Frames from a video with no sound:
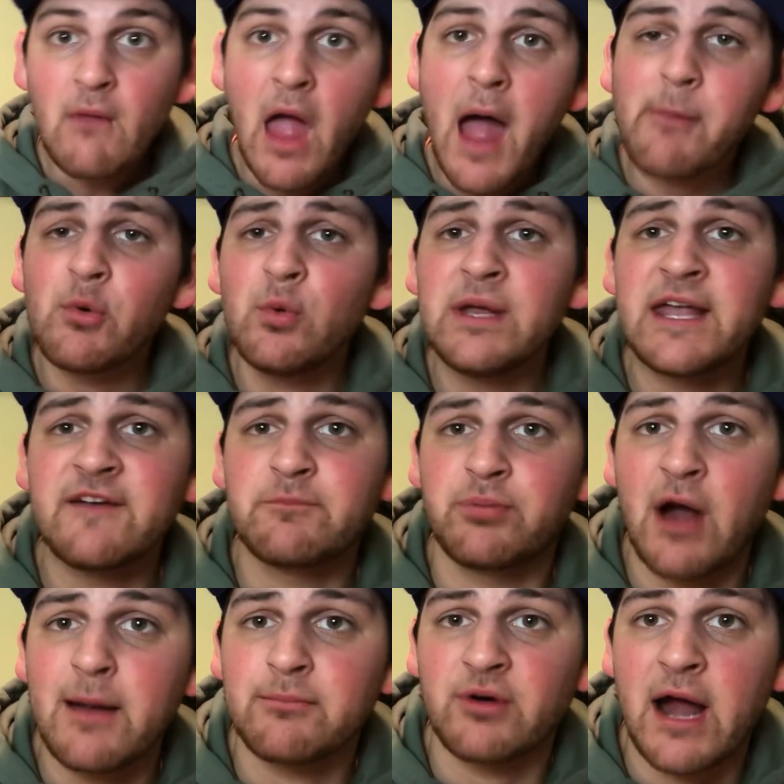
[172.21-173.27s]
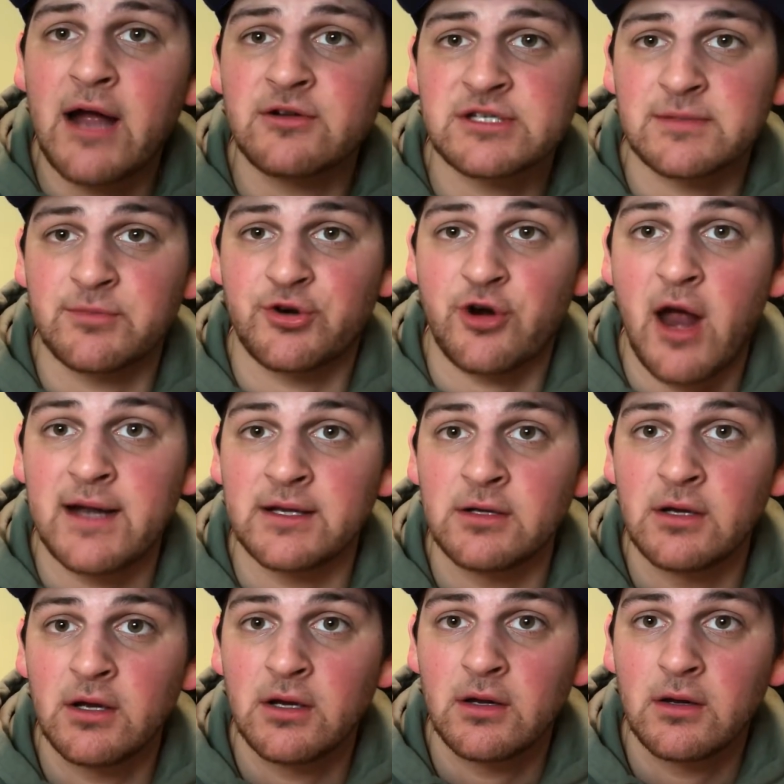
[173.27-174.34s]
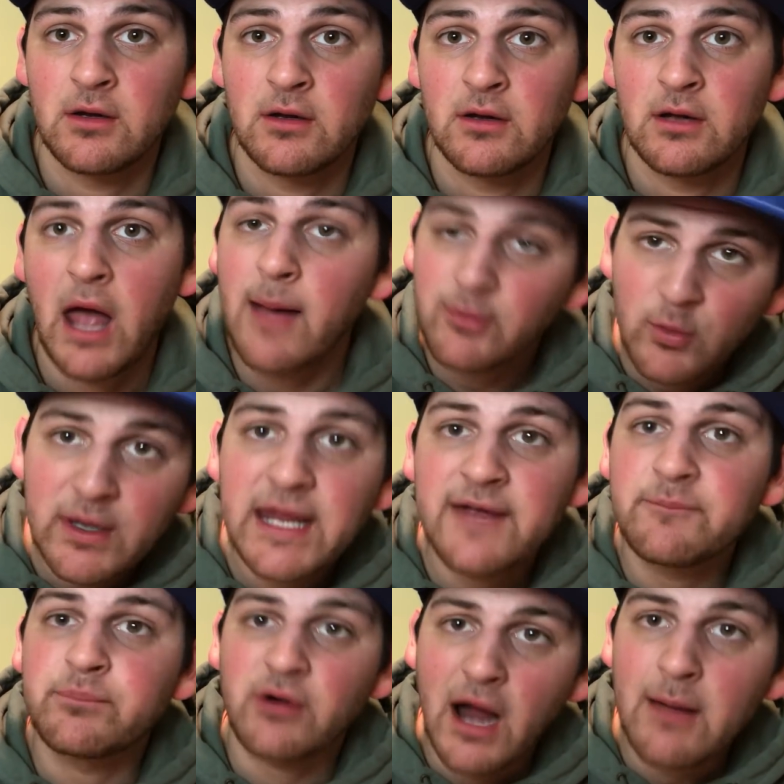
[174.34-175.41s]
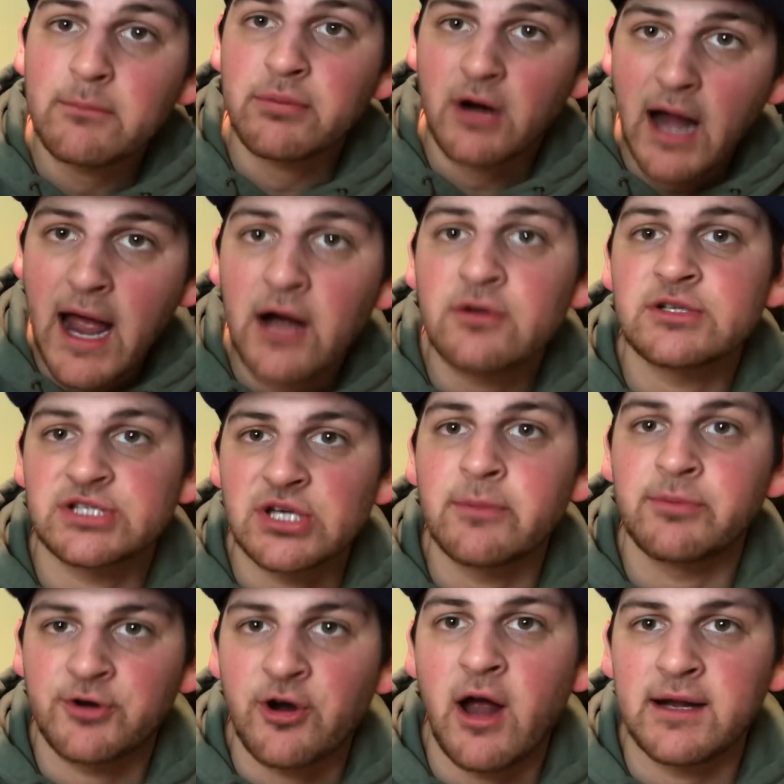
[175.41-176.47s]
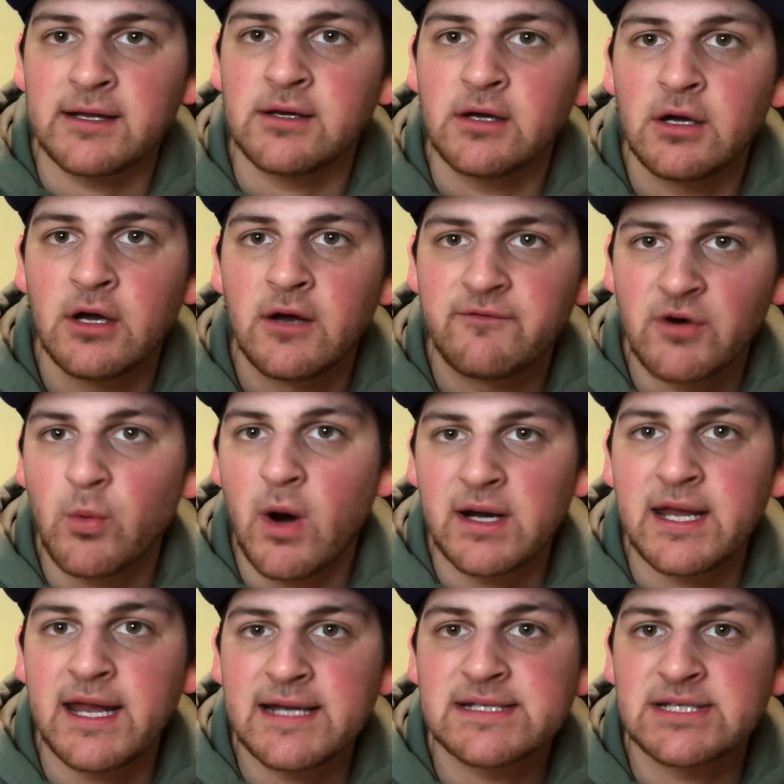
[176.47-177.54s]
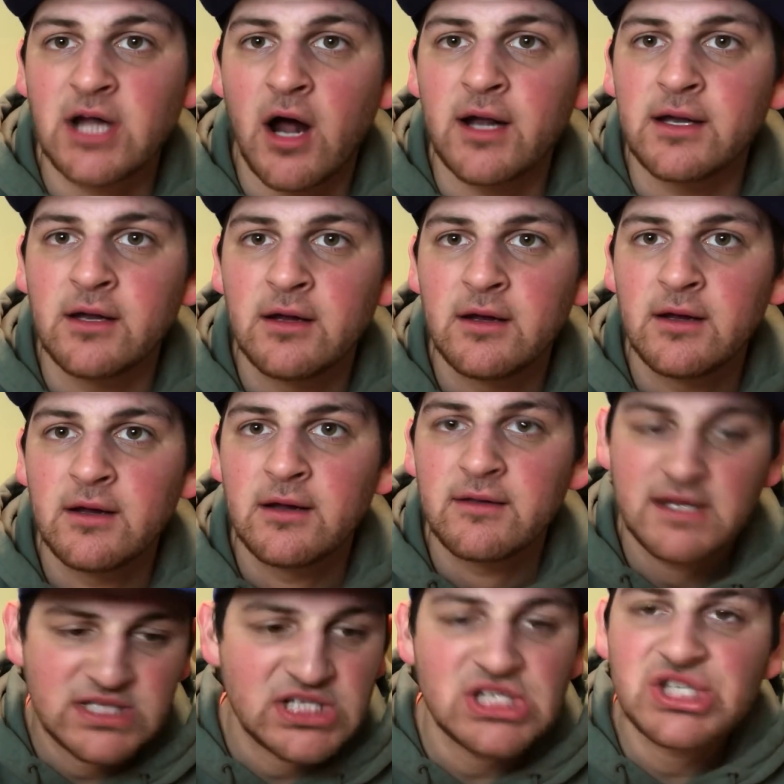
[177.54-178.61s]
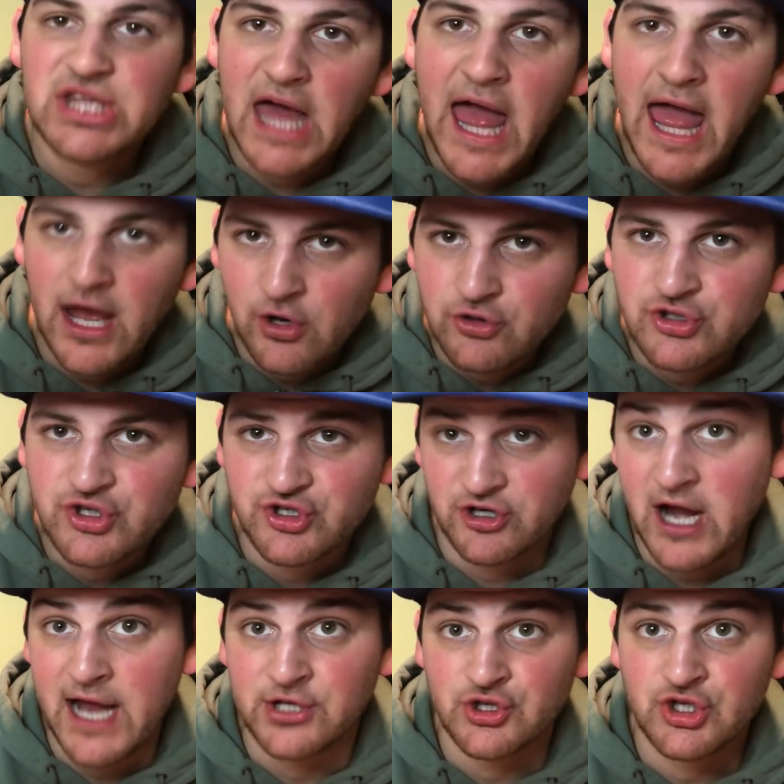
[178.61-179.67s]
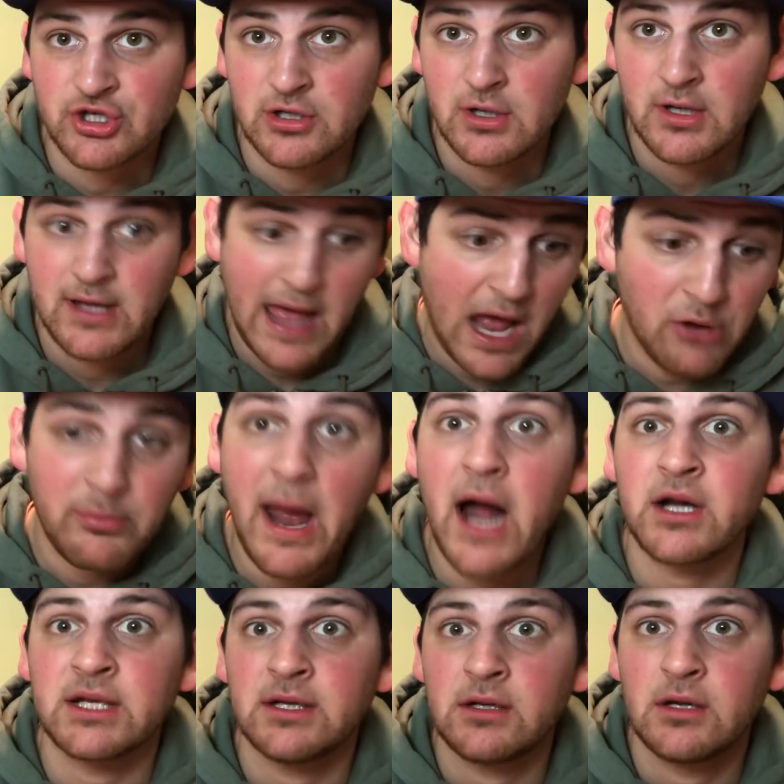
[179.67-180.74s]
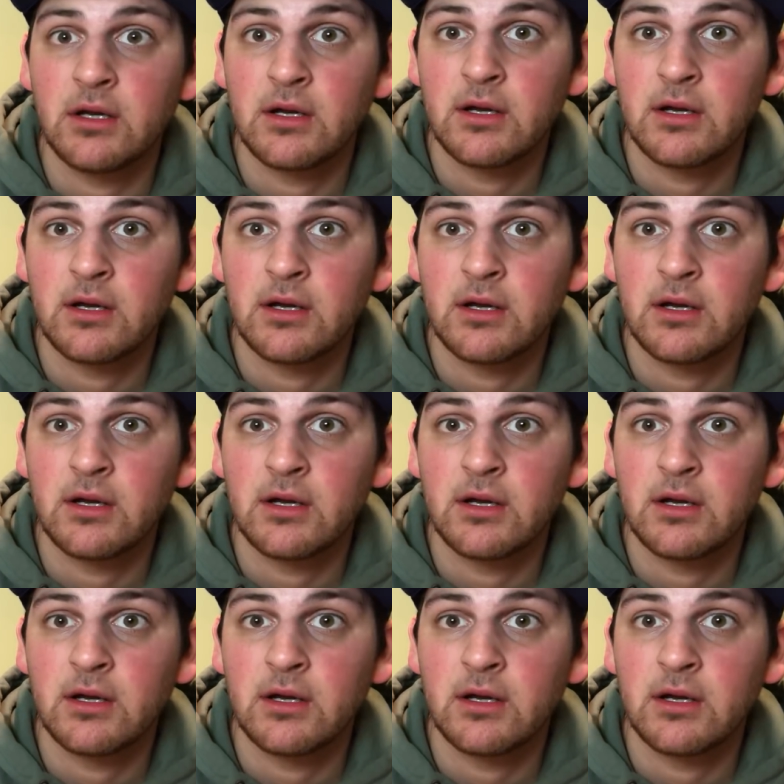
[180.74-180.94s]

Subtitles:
How about we give Brett Brown some credit? How about we give Brett Brown some credit for what he has done? This is the hell stretch. How about it?